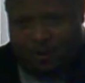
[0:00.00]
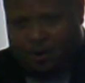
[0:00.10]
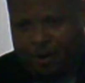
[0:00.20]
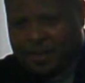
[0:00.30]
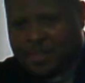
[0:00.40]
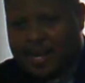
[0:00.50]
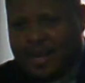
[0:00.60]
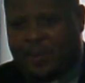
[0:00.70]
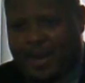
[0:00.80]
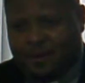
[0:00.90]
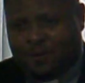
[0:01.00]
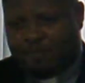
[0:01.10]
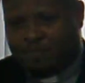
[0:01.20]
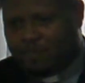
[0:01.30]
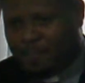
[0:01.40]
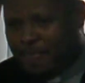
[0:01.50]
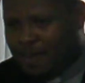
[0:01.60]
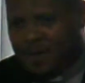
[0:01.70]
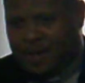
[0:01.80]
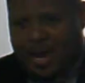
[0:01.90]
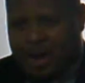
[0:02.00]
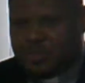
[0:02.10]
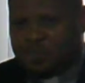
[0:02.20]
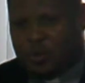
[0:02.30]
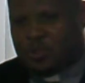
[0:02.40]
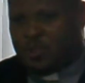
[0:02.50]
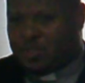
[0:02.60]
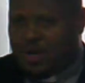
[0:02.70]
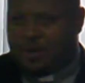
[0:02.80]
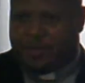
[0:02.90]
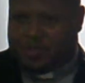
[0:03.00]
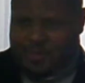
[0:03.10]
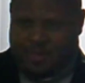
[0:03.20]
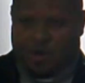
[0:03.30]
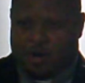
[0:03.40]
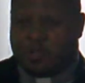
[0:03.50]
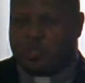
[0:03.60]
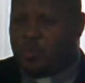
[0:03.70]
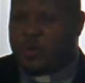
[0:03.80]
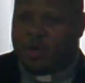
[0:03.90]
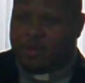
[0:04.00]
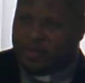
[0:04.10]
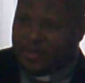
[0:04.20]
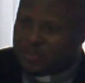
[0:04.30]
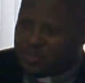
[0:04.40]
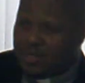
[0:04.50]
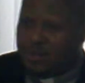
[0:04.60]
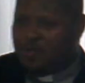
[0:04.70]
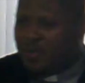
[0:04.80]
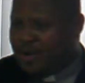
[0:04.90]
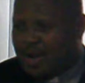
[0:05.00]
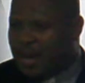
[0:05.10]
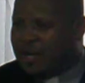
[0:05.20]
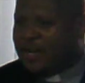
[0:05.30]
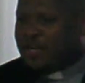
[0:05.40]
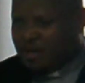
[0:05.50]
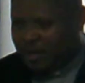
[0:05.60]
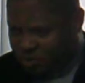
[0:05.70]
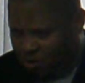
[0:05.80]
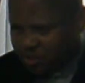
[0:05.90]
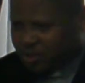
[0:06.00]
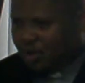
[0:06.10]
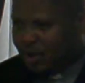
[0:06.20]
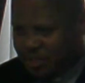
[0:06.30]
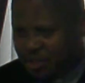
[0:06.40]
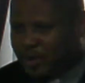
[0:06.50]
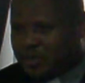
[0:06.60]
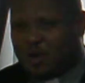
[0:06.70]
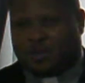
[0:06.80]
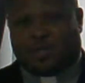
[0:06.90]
On the day when I was most discouraged, when the doctor told me all of this, I lay down and I talked to the Lord. I told him I talked to